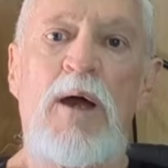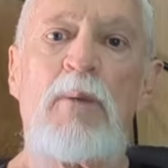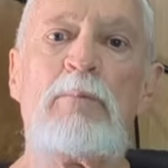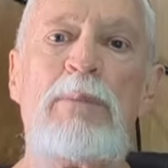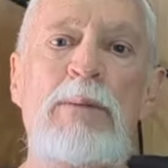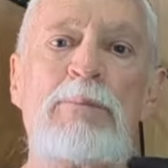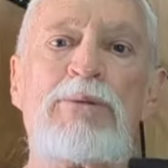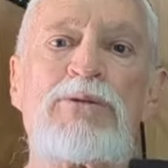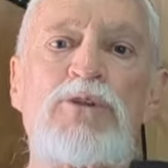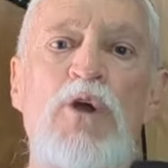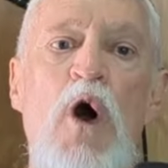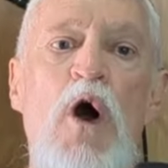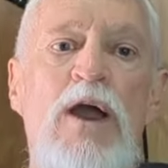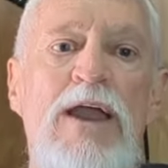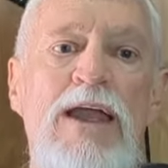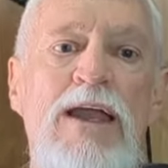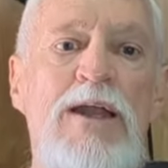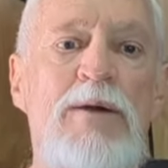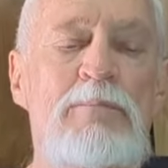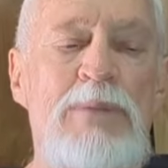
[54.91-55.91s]
People
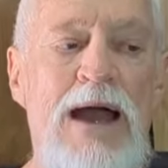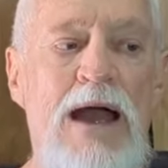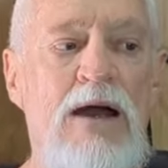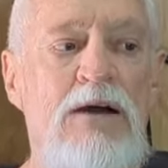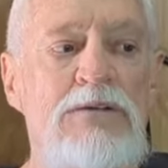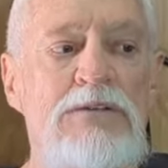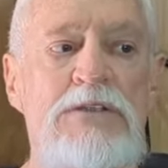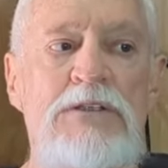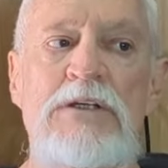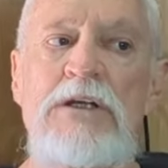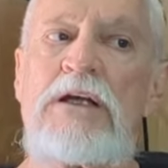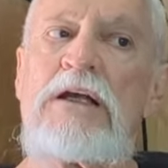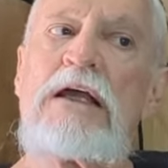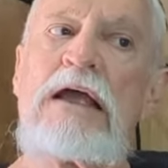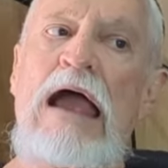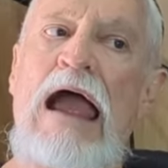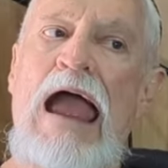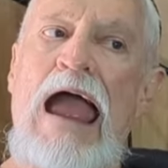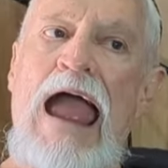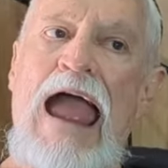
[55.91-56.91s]
talking about
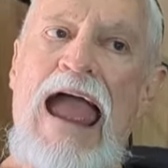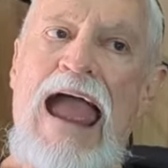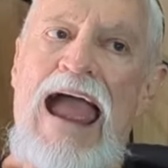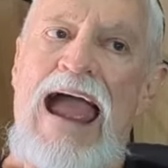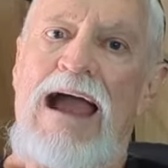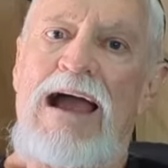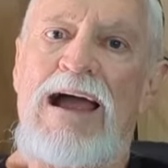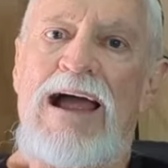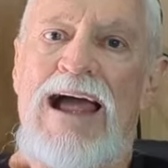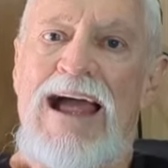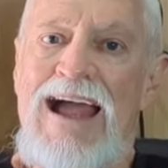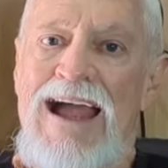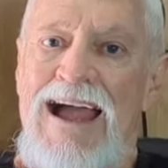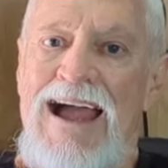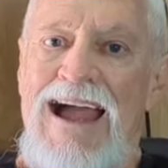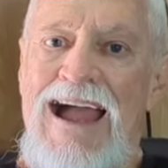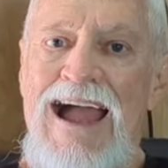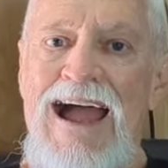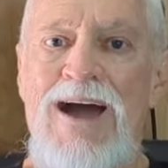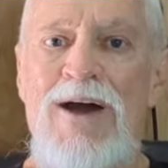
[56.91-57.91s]

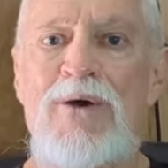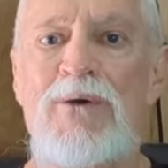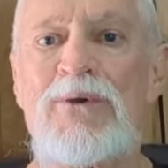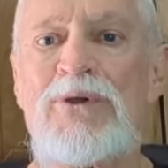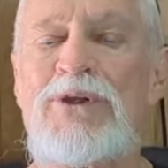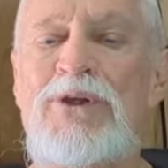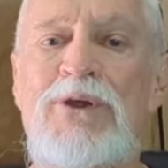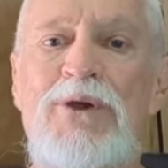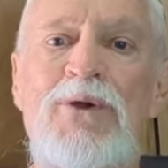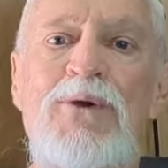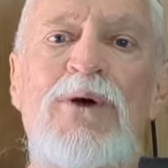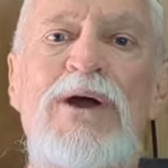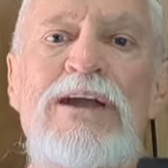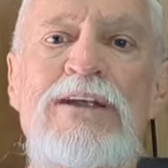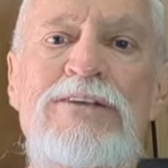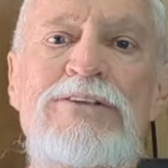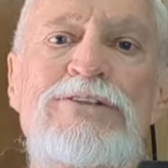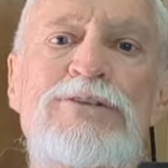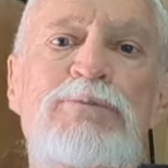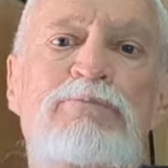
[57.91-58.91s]
how you're
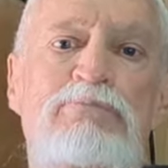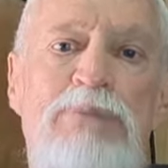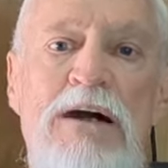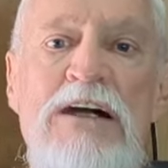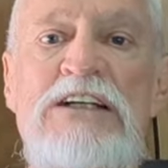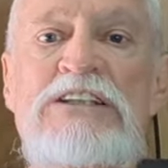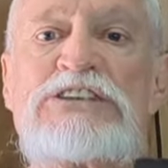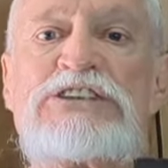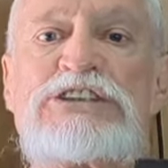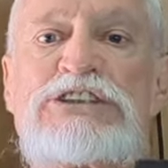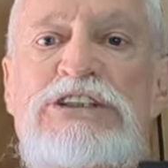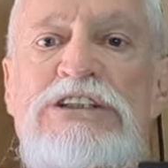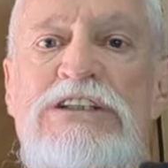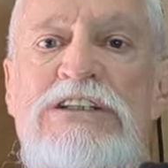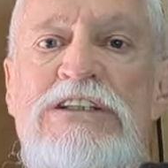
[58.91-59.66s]
going to punch